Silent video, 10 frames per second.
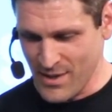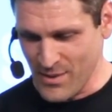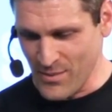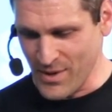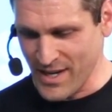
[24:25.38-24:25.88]

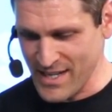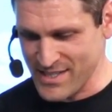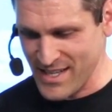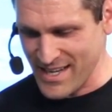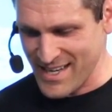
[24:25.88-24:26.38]
What do you guys
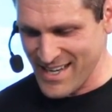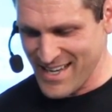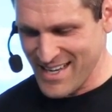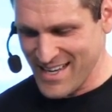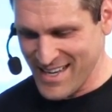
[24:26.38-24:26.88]
think?
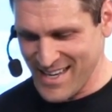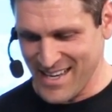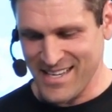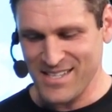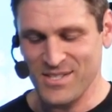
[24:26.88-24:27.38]

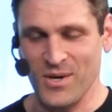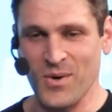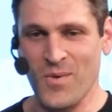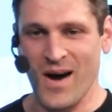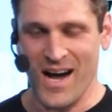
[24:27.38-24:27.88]

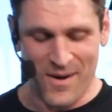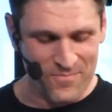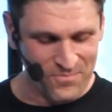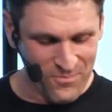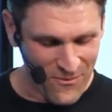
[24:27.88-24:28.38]

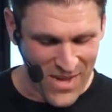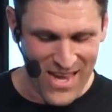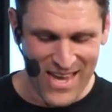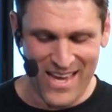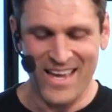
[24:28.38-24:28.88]
So
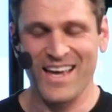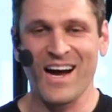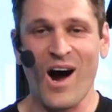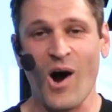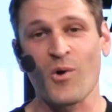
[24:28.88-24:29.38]

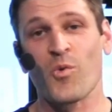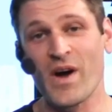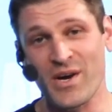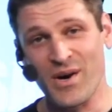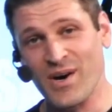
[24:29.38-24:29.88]
our
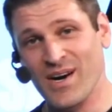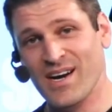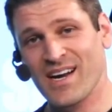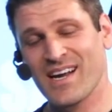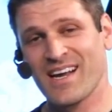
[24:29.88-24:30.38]
winner,
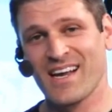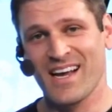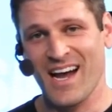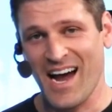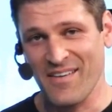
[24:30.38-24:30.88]

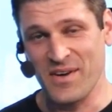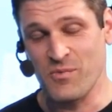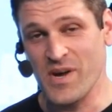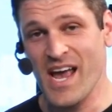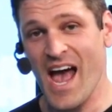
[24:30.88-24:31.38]
I
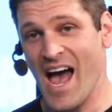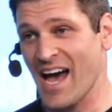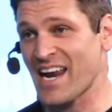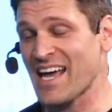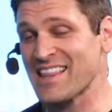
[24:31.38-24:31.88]
mean, we
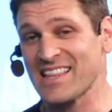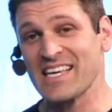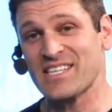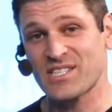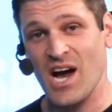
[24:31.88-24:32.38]
had at
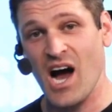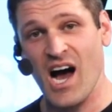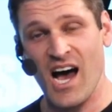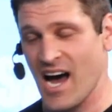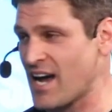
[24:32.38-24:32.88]
least
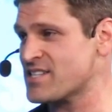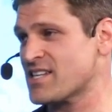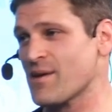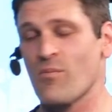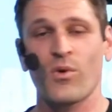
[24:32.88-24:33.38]
I'd
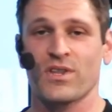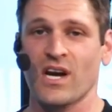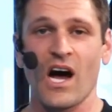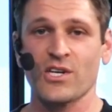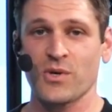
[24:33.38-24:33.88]
say more than
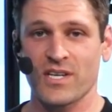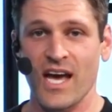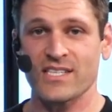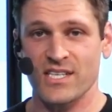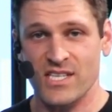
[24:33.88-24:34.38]
100
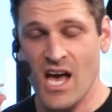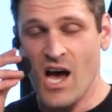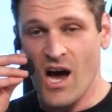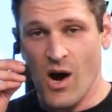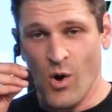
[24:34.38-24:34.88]
guesses,
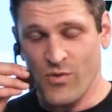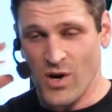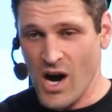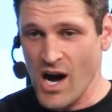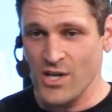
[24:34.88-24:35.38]

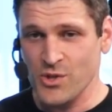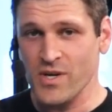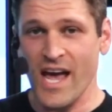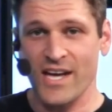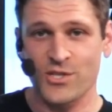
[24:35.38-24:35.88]
over
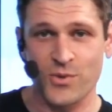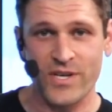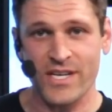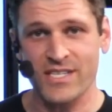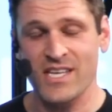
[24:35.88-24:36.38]
100
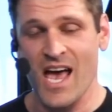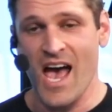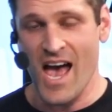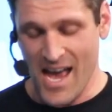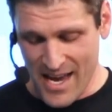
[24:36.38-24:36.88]
entries,
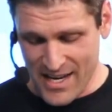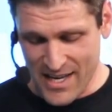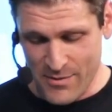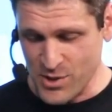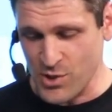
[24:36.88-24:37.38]
and
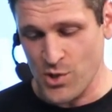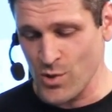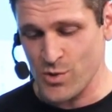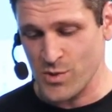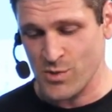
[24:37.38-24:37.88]
it was a
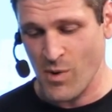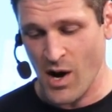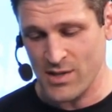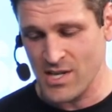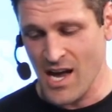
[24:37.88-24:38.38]
huge
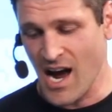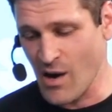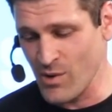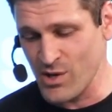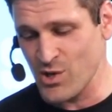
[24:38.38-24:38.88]
response.
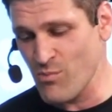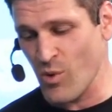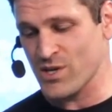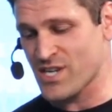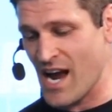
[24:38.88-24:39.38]
I want to do
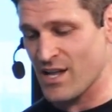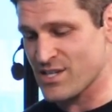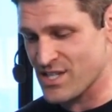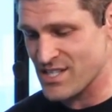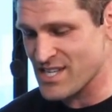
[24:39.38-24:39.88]
more
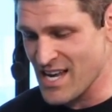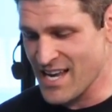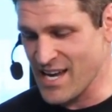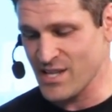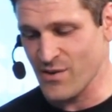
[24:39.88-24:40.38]
challenges
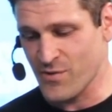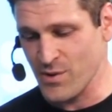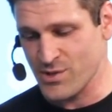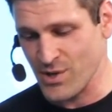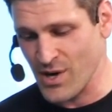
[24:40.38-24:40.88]
in the
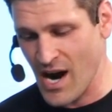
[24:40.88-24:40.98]
future.